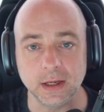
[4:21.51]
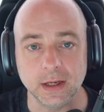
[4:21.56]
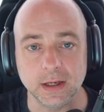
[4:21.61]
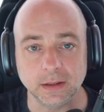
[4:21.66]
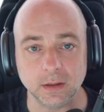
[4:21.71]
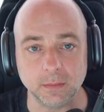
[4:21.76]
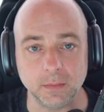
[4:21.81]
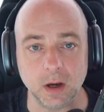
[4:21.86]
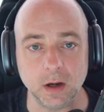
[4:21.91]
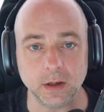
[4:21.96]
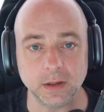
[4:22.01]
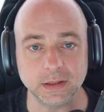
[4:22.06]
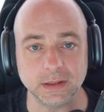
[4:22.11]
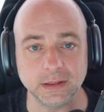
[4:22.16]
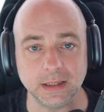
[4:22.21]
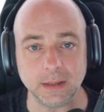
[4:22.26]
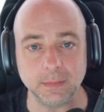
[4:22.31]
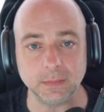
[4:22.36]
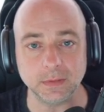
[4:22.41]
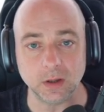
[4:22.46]
The manga's
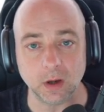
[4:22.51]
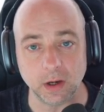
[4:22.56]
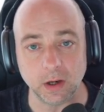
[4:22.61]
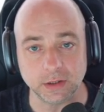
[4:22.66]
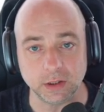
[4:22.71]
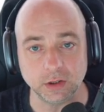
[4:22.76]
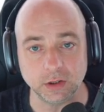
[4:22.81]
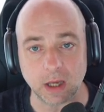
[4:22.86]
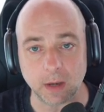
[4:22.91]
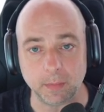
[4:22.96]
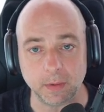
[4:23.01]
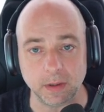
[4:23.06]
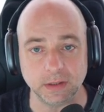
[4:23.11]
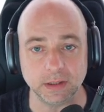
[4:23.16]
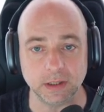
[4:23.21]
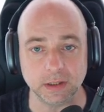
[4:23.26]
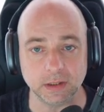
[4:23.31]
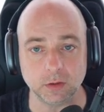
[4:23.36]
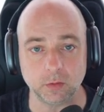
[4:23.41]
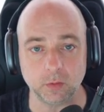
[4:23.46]
deep ties to Japanese
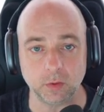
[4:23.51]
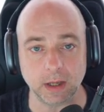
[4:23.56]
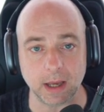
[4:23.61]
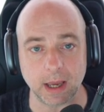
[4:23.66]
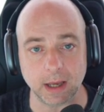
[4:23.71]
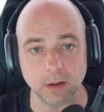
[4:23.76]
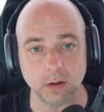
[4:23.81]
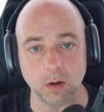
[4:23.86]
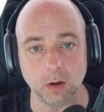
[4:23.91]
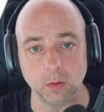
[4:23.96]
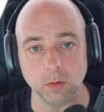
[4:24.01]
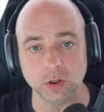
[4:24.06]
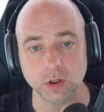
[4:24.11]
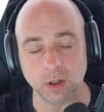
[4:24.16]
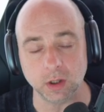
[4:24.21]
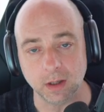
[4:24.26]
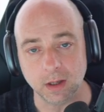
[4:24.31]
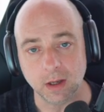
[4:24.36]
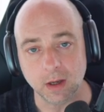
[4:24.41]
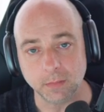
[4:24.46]
history and culture
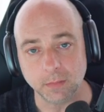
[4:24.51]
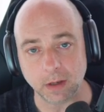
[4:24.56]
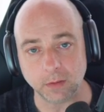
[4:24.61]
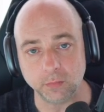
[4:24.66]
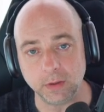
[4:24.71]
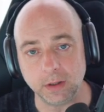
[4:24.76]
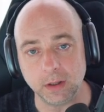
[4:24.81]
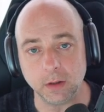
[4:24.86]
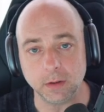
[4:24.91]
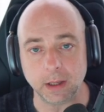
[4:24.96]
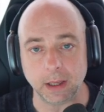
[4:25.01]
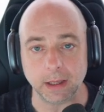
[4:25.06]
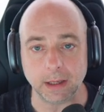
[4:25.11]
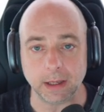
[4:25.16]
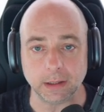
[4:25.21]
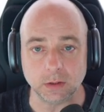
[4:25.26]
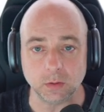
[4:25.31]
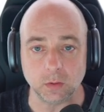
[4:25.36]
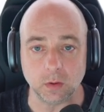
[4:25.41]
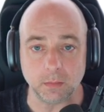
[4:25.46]
made relocating it
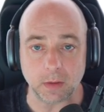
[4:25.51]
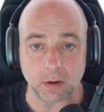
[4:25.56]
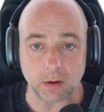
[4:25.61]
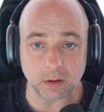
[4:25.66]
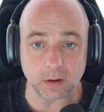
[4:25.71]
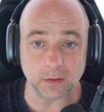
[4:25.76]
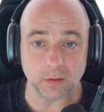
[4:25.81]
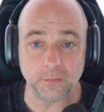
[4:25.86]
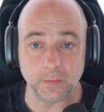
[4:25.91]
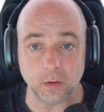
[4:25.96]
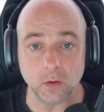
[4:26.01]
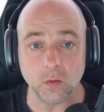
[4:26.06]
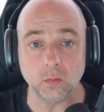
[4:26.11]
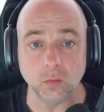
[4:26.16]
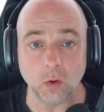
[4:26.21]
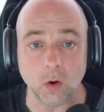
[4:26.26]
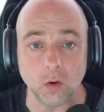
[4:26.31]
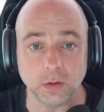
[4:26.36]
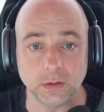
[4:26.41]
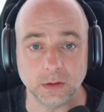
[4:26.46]
to America feel
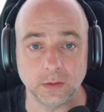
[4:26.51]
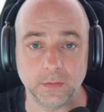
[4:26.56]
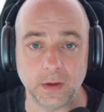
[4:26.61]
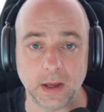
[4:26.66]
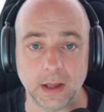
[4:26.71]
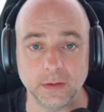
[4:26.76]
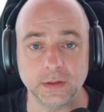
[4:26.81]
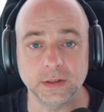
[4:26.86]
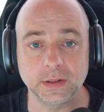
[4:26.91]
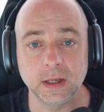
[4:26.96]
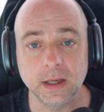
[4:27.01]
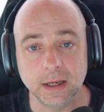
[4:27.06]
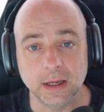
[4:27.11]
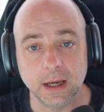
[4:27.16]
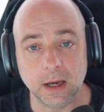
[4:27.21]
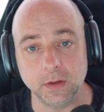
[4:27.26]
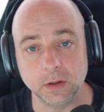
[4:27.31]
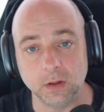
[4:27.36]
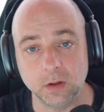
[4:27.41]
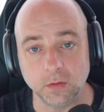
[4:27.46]
wrong to fans, and
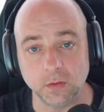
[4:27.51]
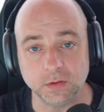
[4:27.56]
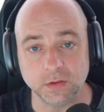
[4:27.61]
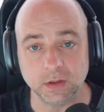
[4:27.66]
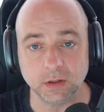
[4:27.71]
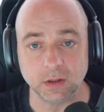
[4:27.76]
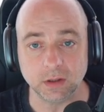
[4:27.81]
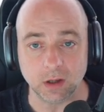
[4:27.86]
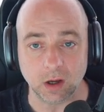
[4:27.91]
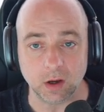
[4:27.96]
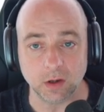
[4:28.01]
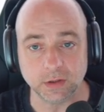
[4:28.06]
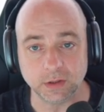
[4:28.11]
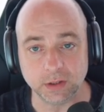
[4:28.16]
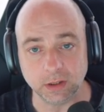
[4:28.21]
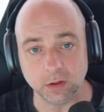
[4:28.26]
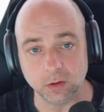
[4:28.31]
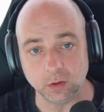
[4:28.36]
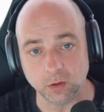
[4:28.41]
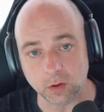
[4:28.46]
the constant casting
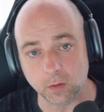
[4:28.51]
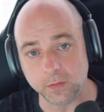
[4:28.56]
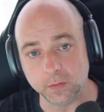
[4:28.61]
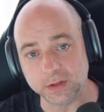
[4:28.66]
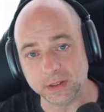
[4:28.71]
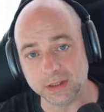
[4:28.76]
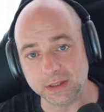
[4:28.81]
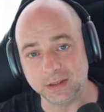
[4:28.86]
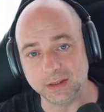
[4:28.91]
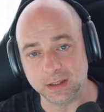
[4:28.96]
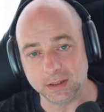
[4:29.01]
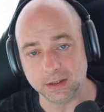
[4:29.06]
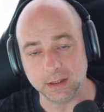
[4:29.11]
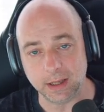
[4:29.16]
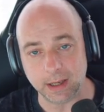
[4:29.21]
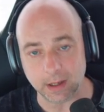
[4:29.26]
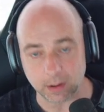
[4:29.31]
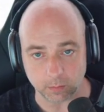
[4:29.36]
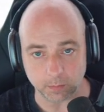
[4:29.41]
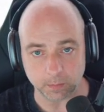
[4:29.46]
controversies didn't
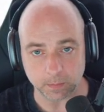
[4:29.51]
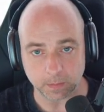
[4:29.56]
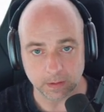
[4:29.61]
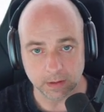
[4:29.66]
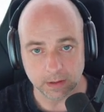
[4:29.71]
help.